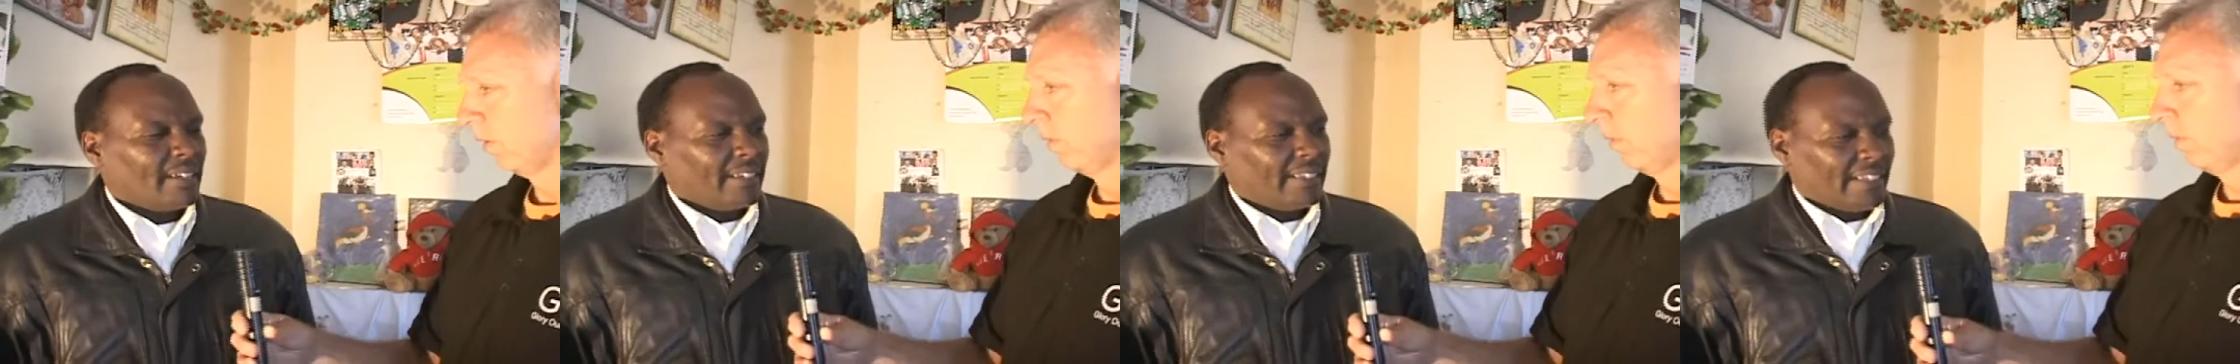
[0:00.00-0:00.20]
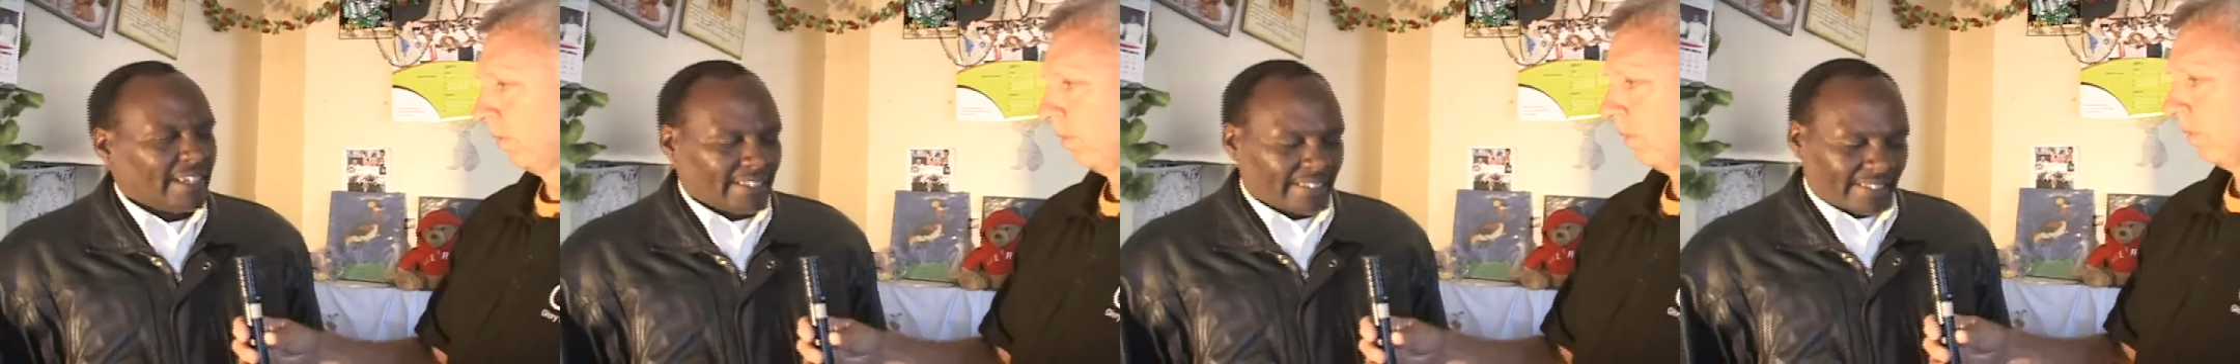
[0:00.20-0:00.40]

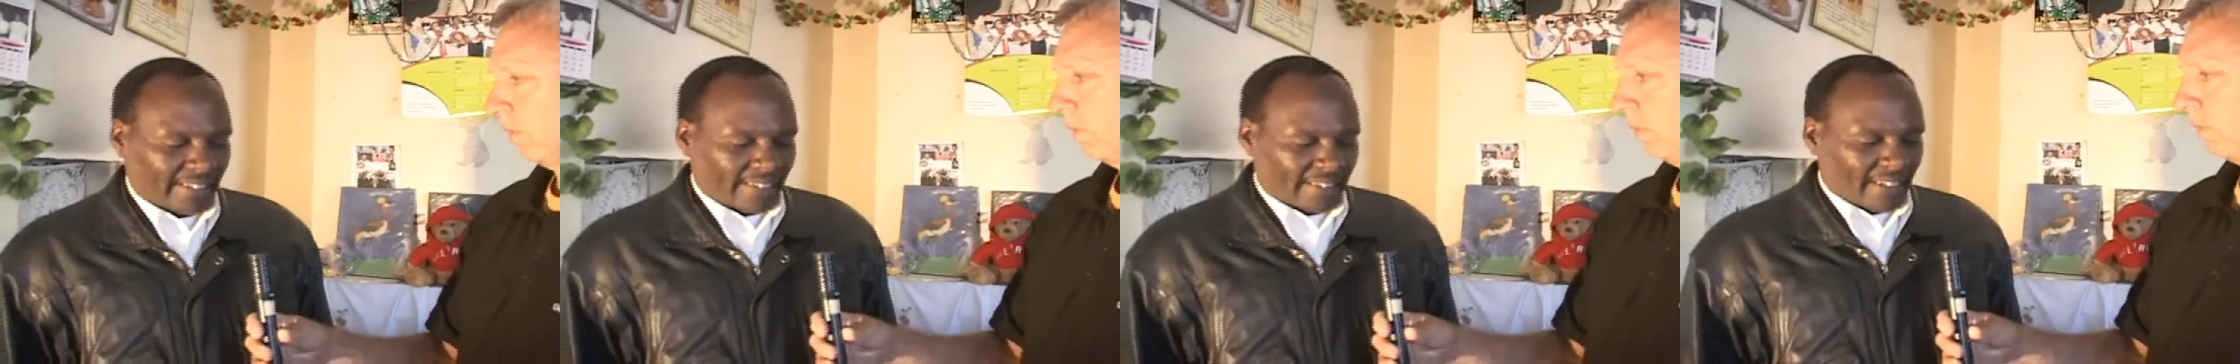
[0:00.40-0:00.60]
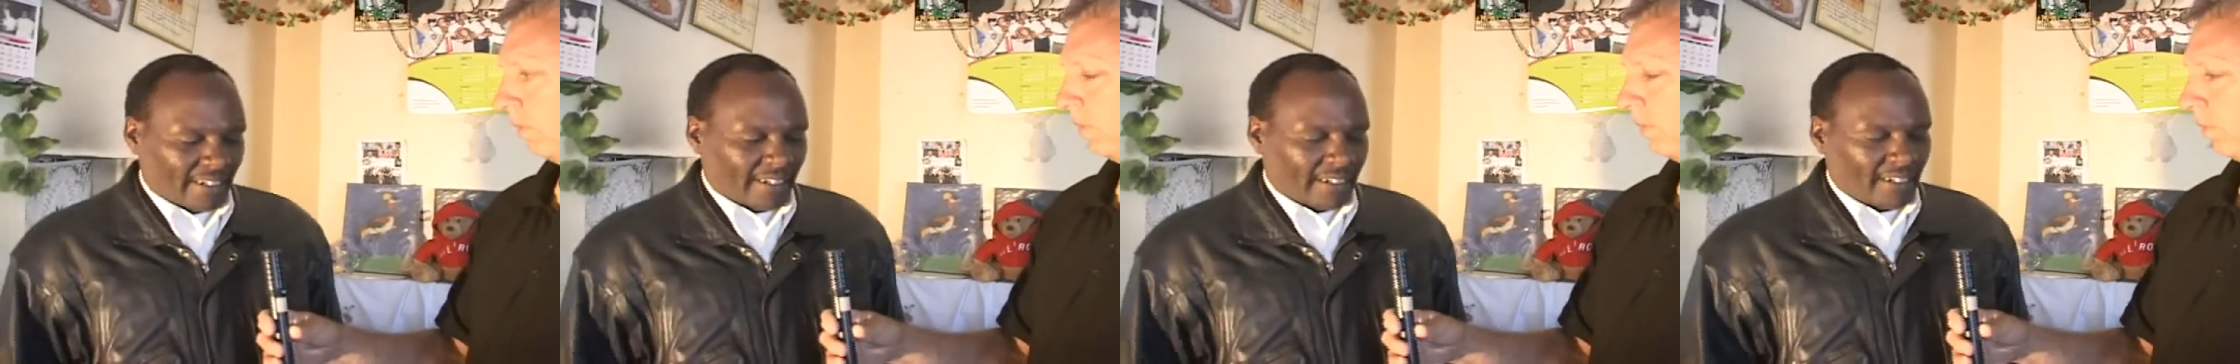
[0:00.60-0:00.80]

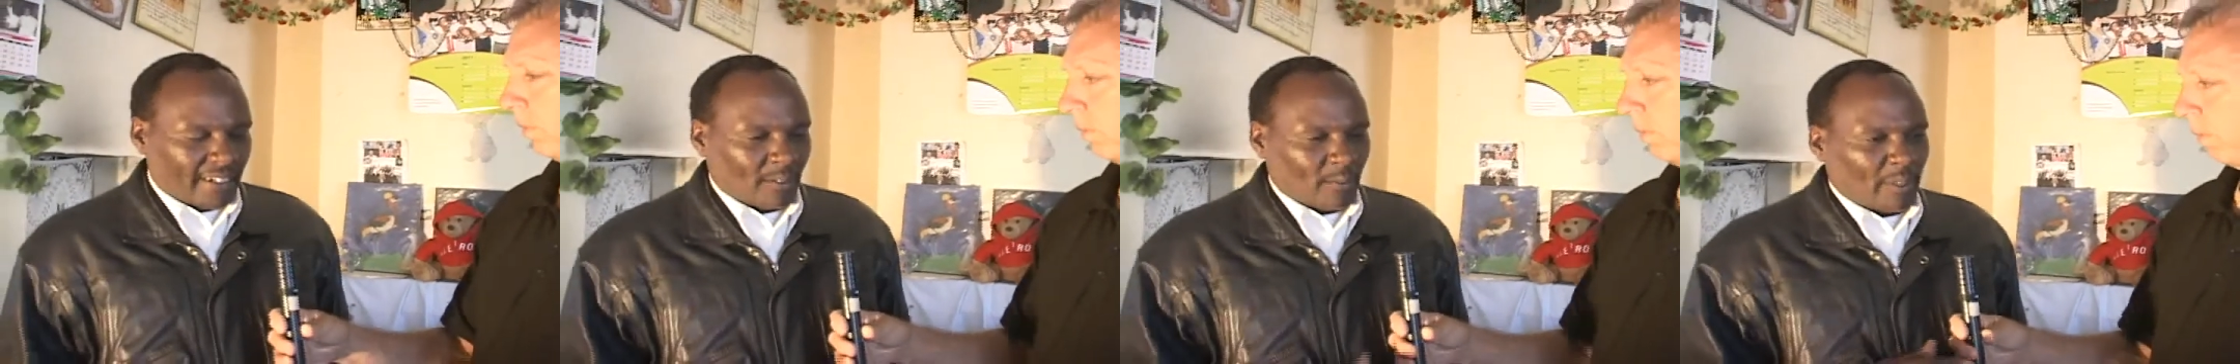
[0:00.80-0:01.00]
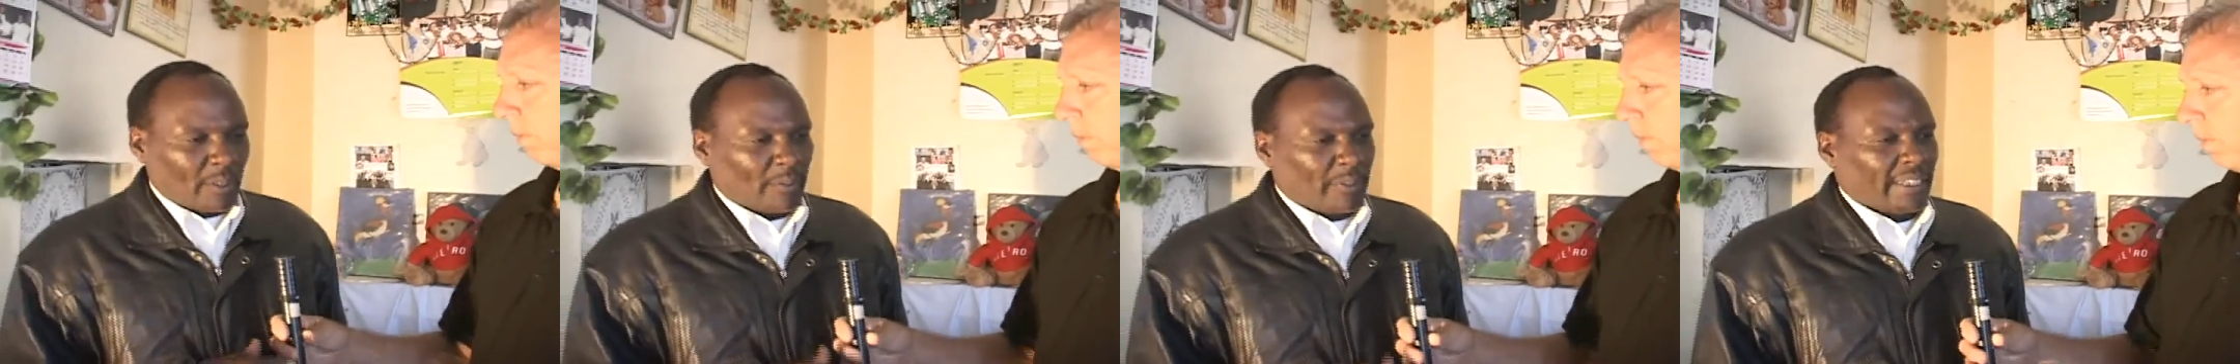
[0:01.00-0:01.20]
Yes.
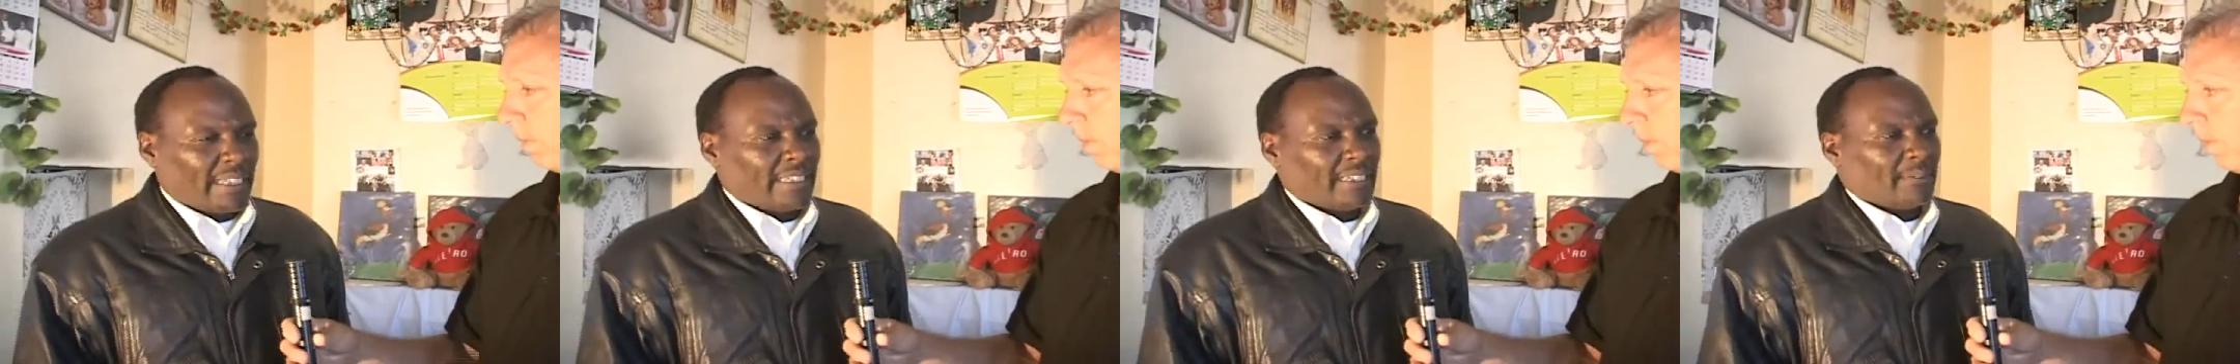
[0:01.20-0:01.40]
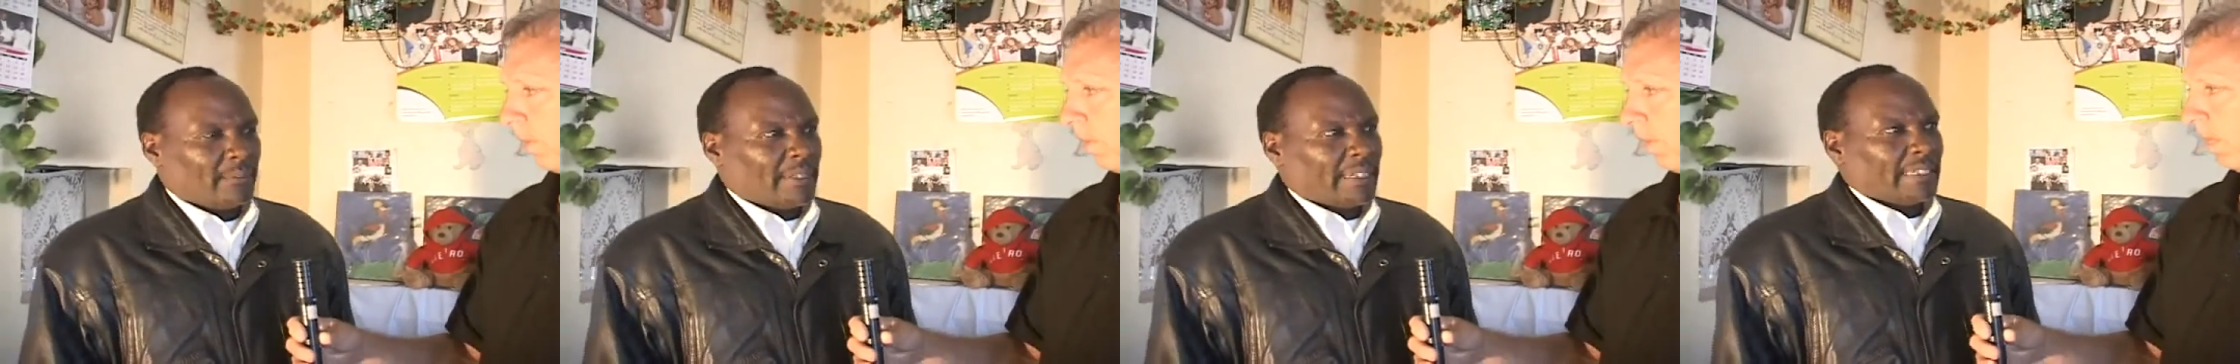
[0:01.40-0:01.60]

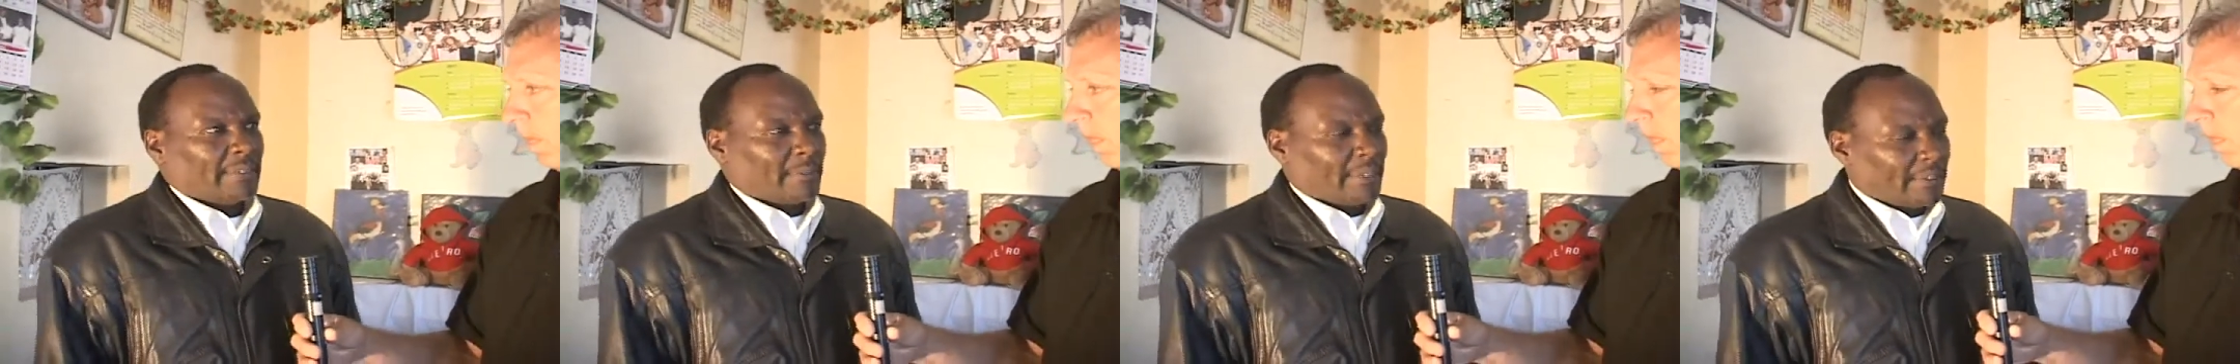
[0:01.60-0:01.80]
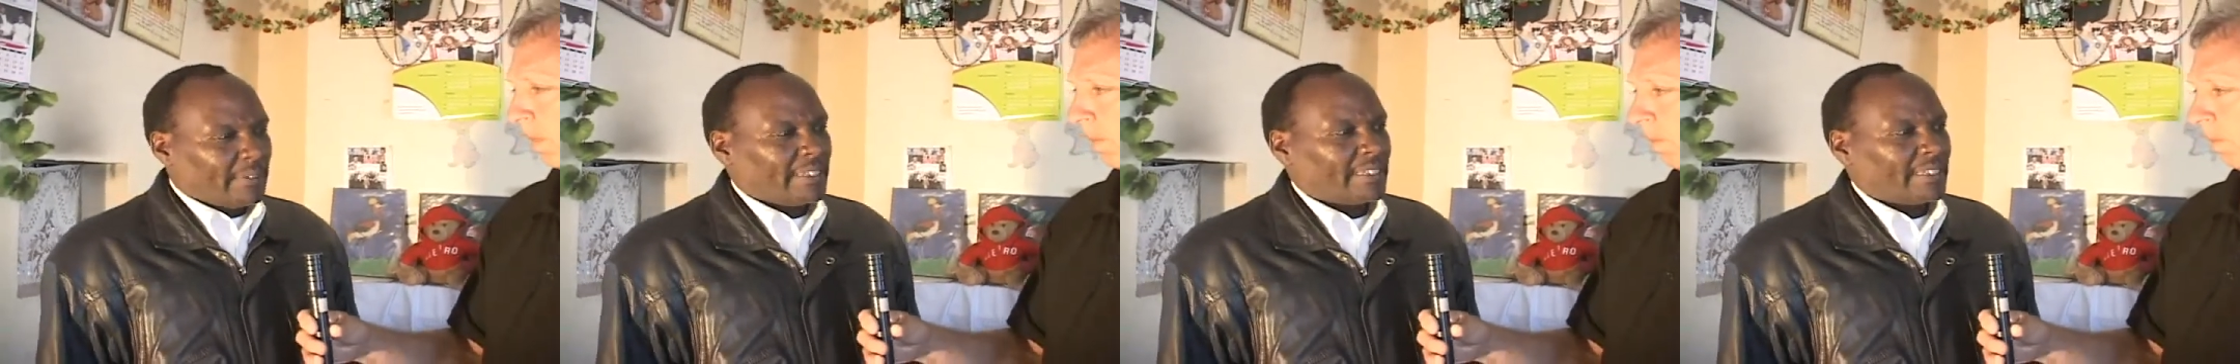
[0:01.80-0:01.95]
When